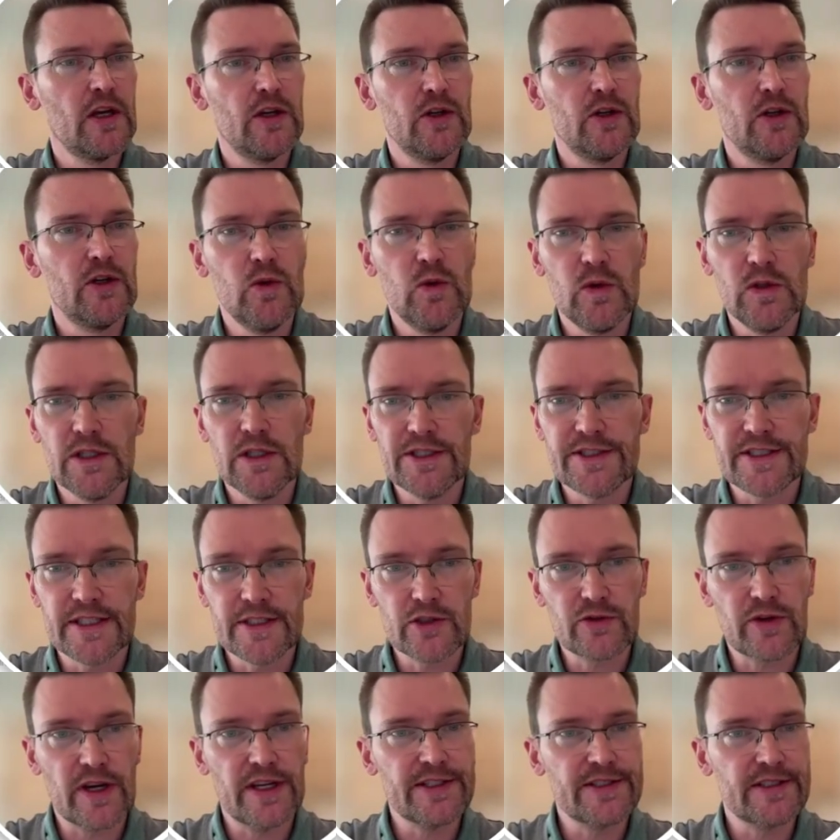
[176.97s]
who was
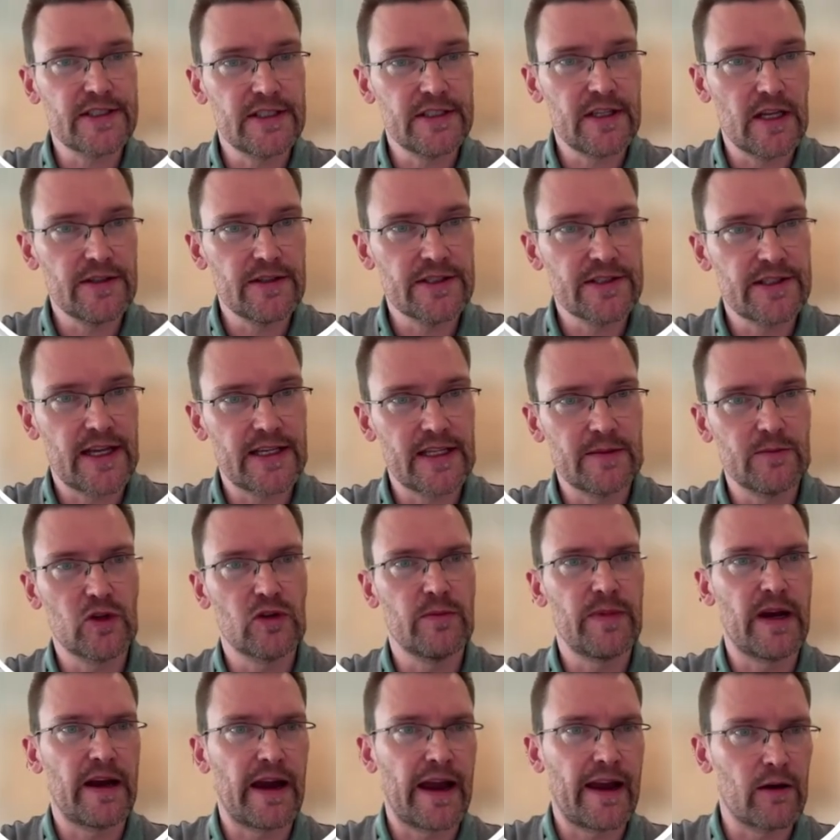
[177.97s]
interested in understanding
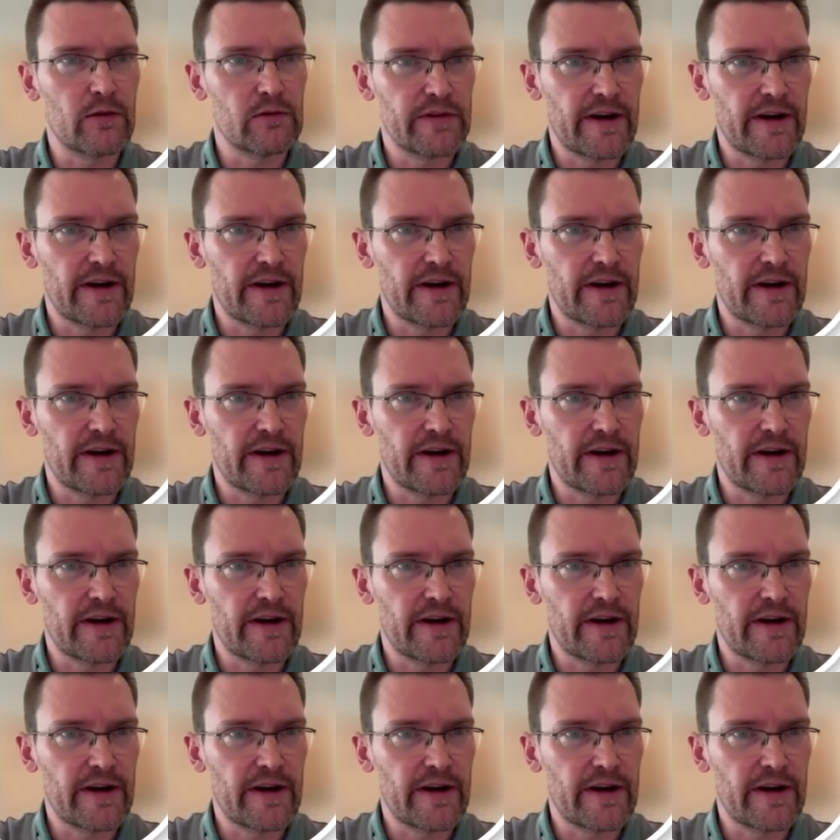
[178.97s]
more about how